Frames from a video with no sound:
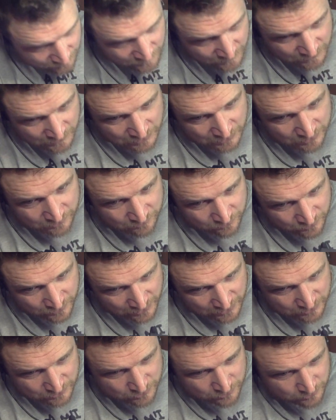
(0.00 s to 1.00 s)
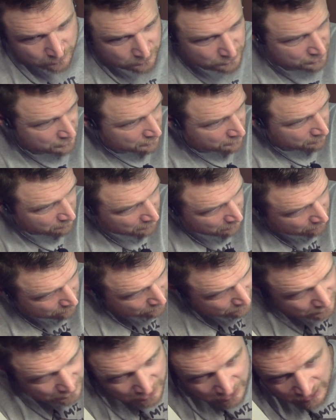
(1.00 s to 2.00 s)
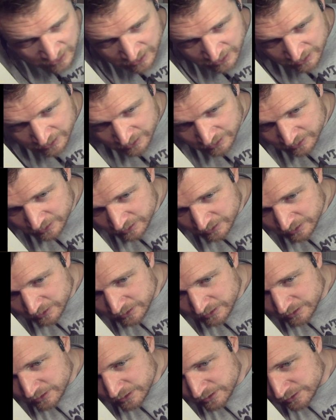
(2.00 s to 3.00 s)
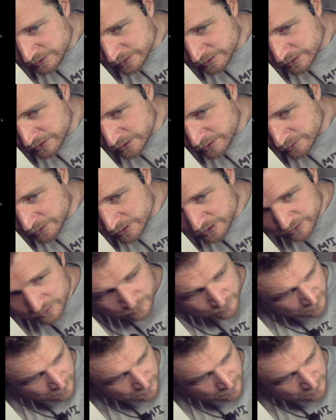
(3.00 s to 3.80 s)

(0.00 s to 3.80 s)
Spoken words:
You're looking for that 2 centimeter sag to know when it's